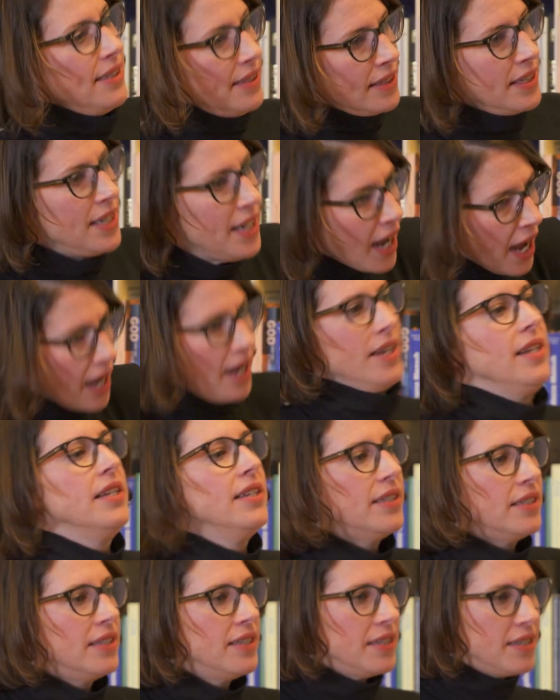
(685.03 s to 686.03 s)
yeah,
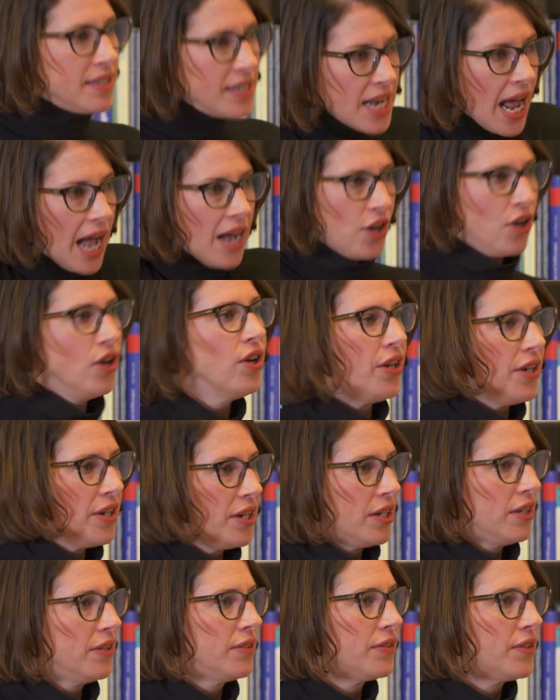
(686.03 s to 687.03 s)
it's not good
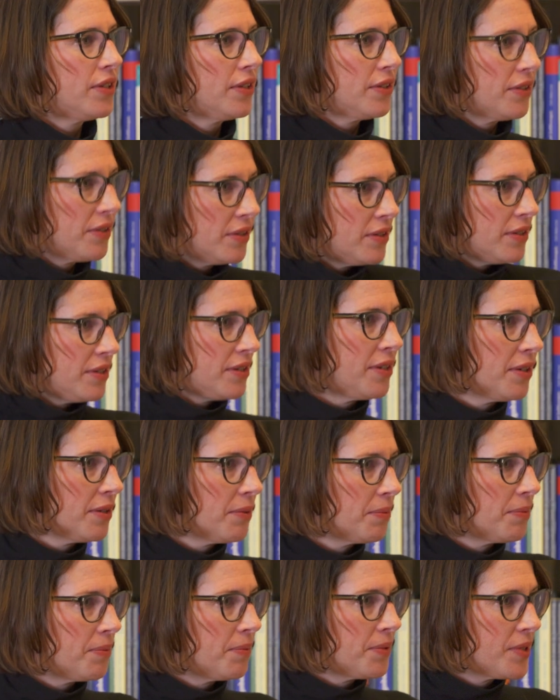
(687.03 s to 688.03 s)
to
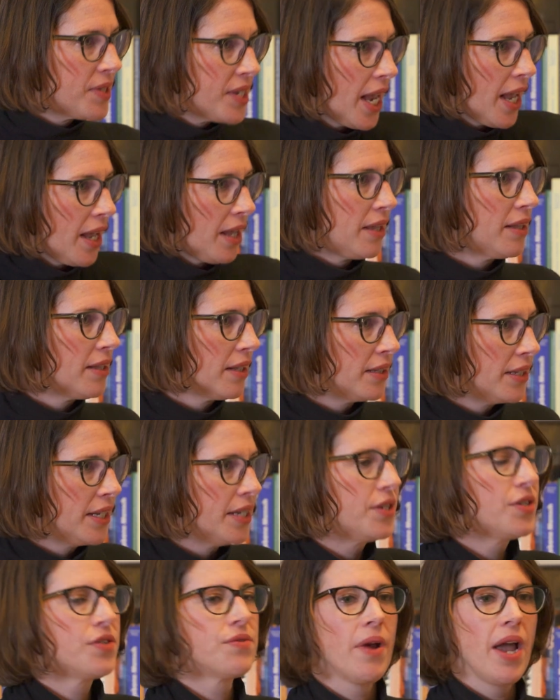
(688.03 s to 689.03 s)
to say the
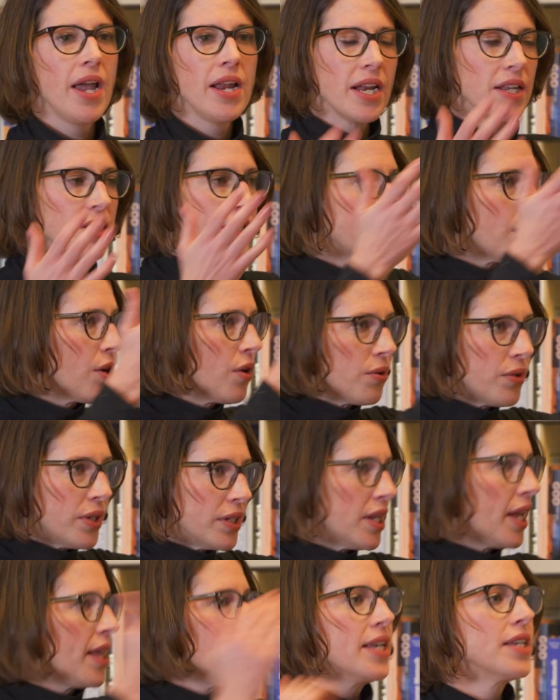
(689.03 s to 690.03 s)
least, right? And so
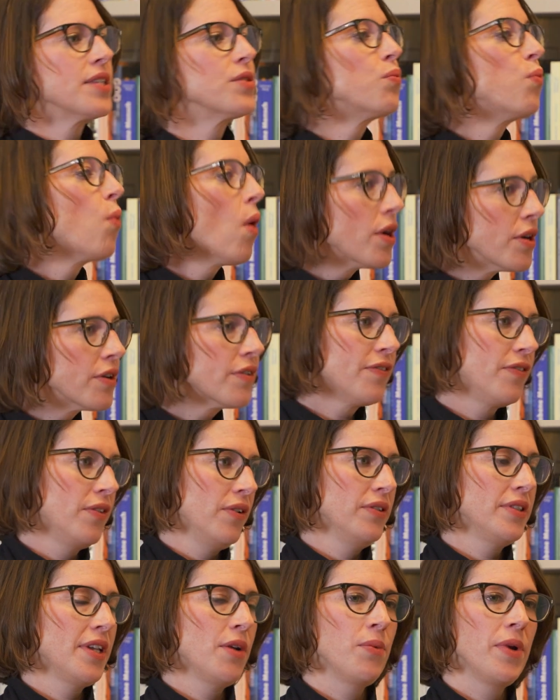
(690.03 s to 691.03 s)
it, I think it's
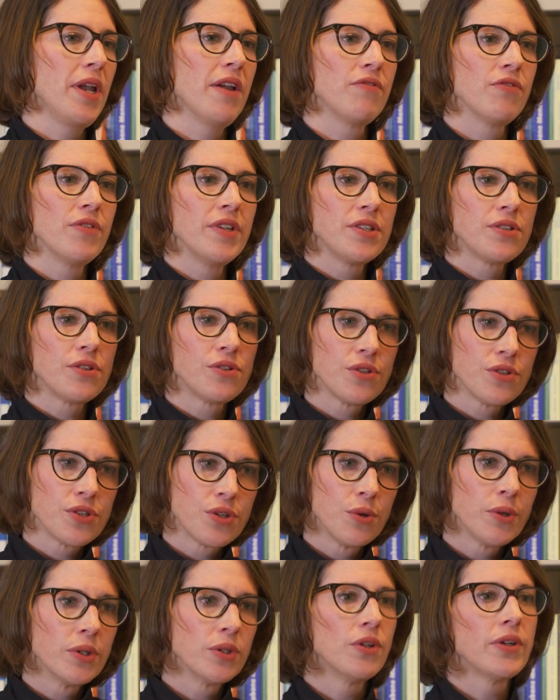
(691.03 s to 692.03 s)
wonderful that we have researchers
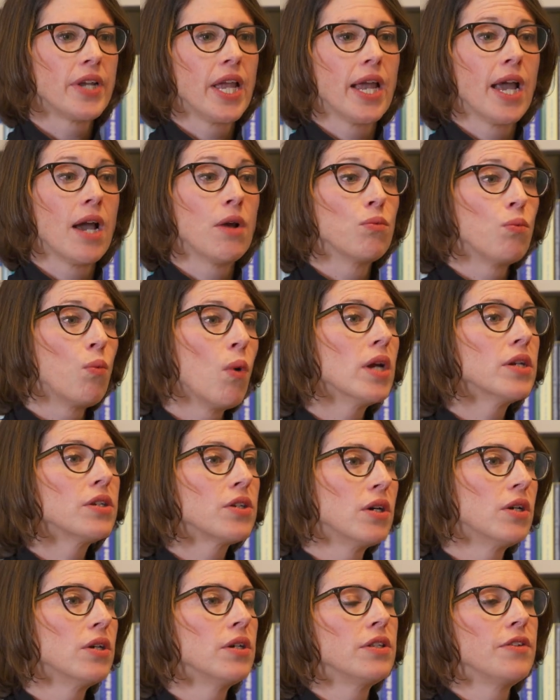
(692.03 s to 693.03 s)
who are looking at what
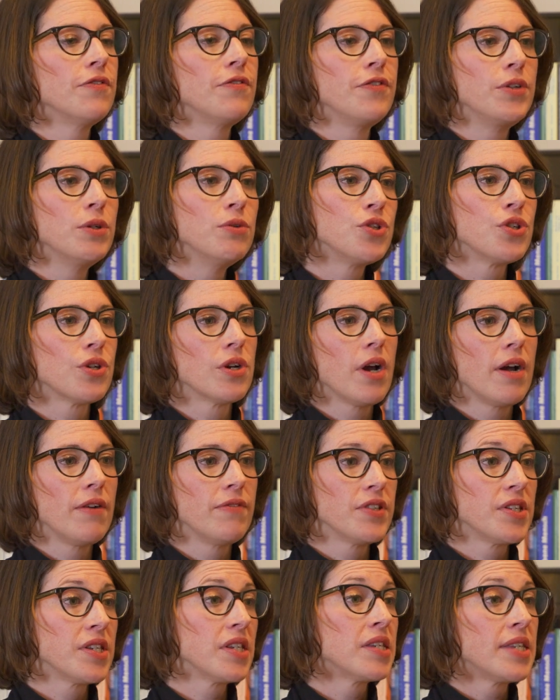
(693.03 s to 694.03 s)
could the future
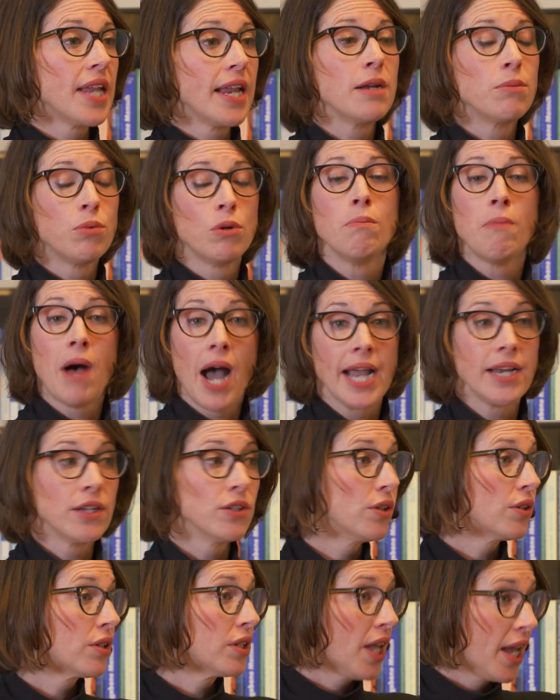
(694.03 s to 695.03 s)
of a sustainable mine
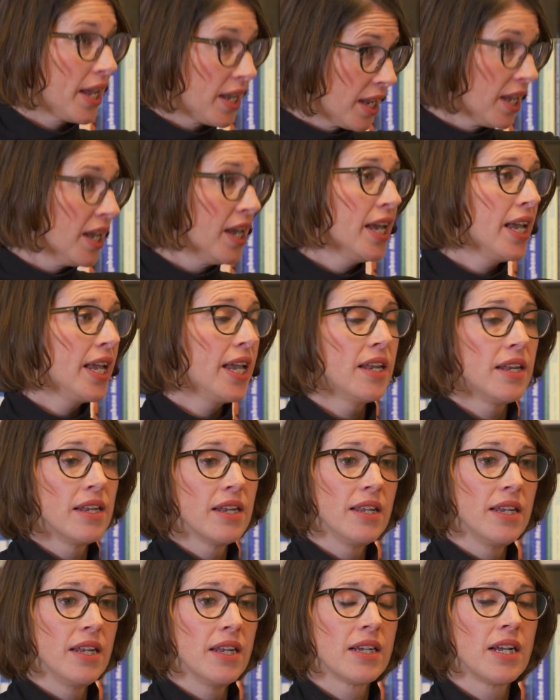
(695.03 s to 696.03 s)
look like in
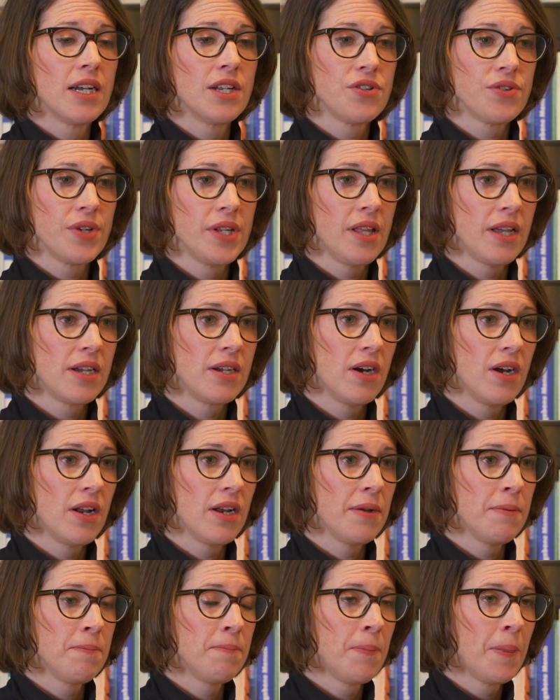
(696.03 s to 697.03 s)
in a country like
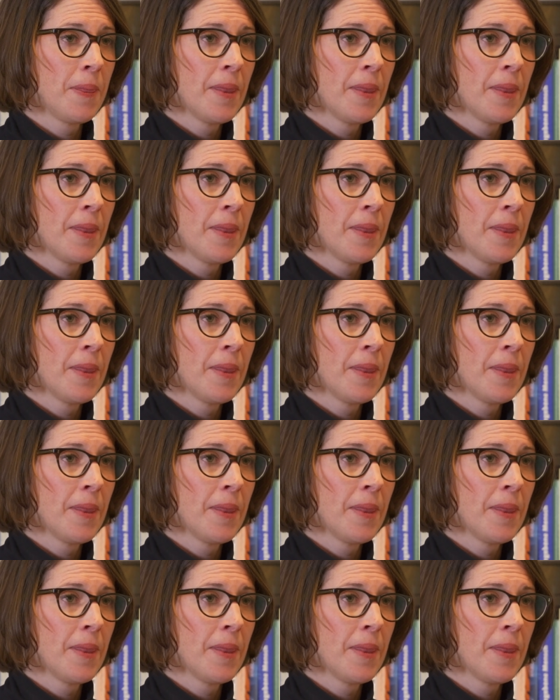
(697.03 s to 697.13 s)
Ghana.